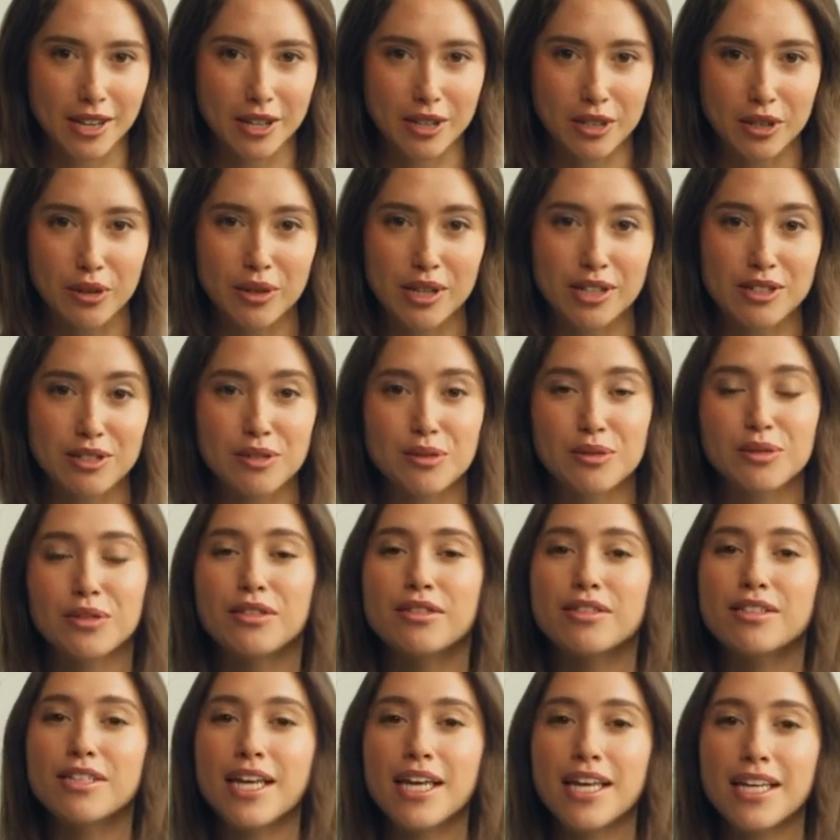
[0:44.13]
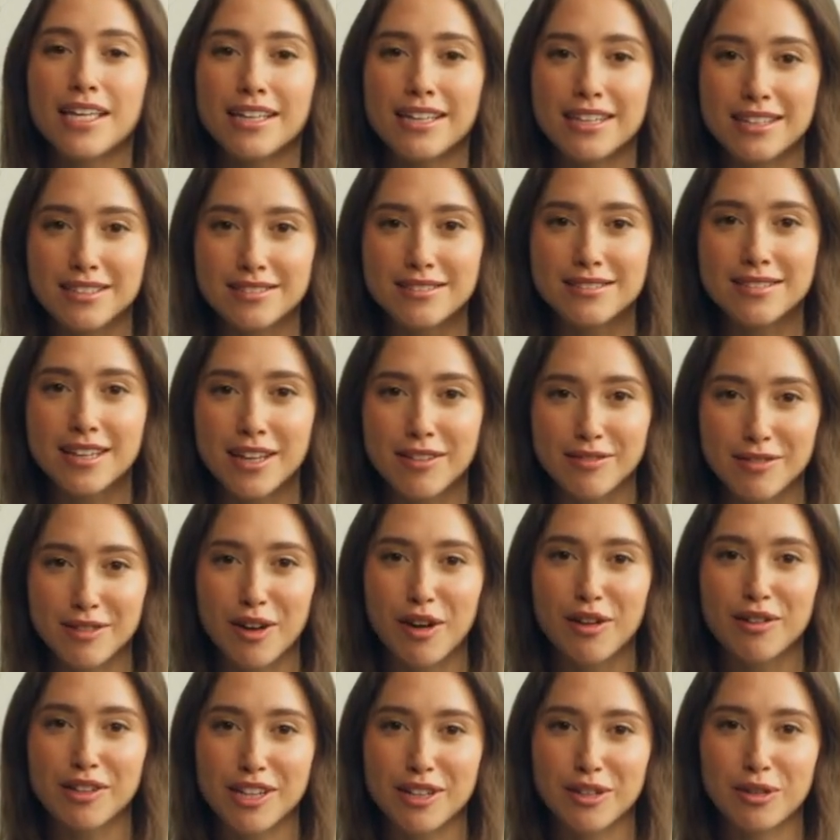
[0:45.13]
you can do just that,
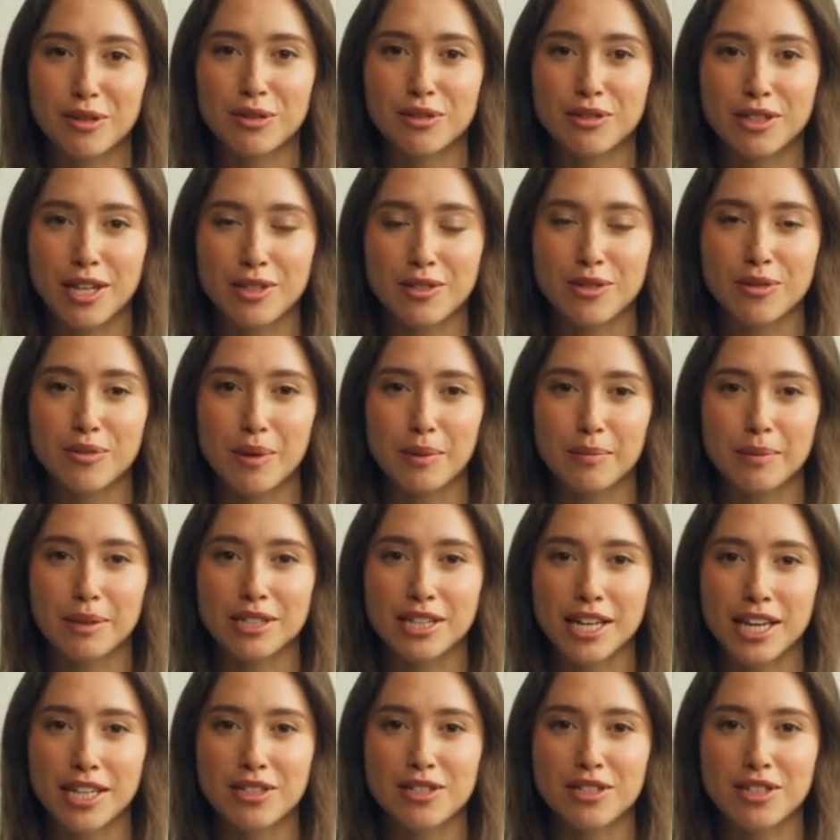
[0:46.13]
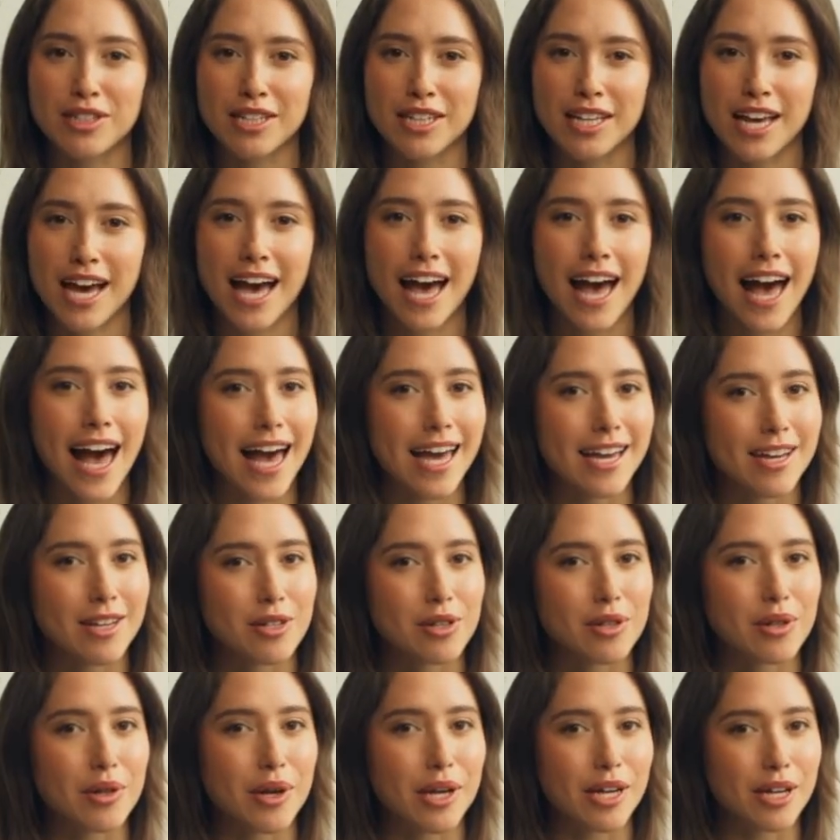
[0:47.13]
safeguarding your sender reputation and
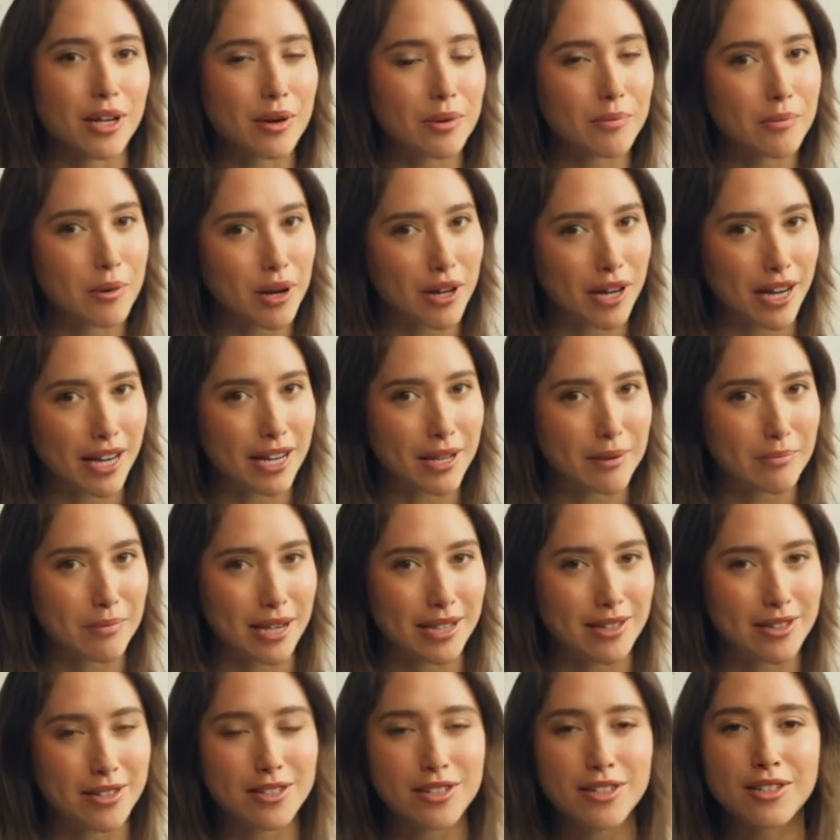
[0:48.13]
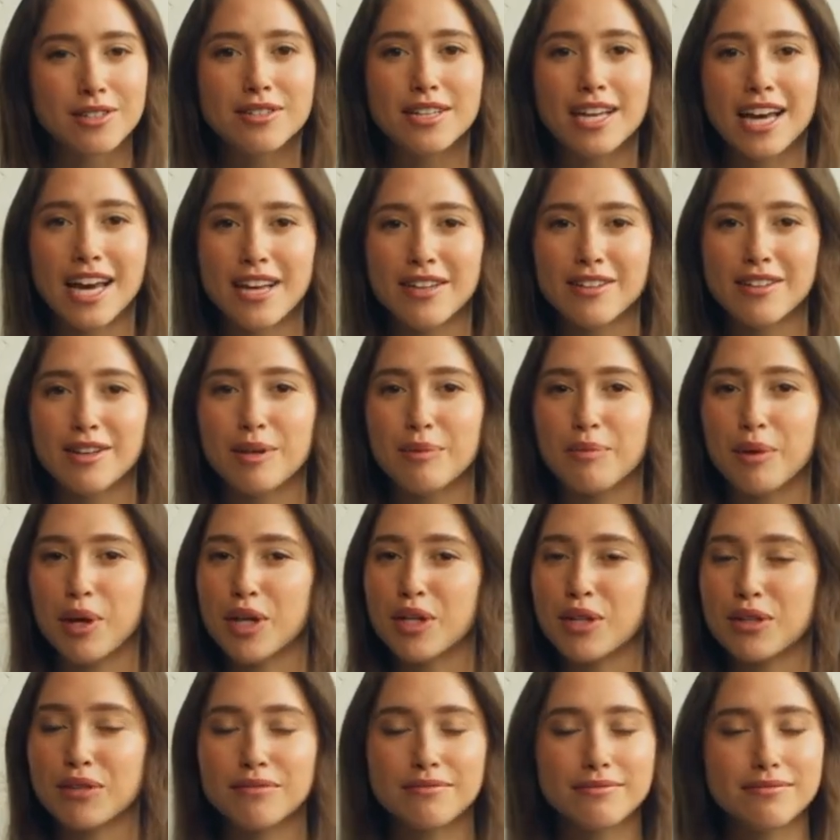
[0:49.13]
ensuring your marketing messages hit their
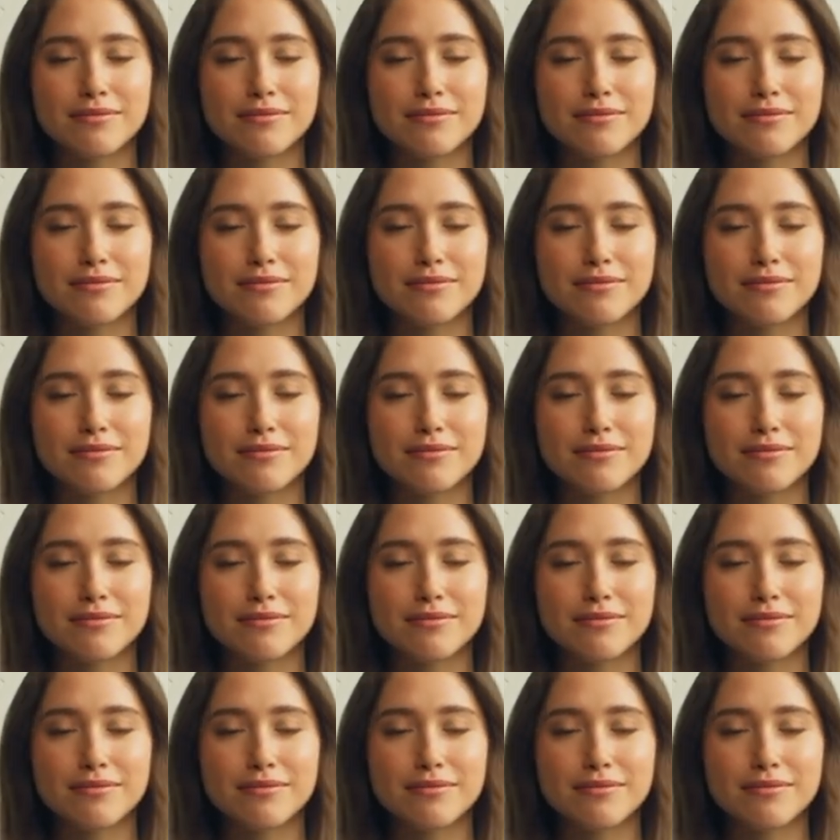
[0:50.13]
mark.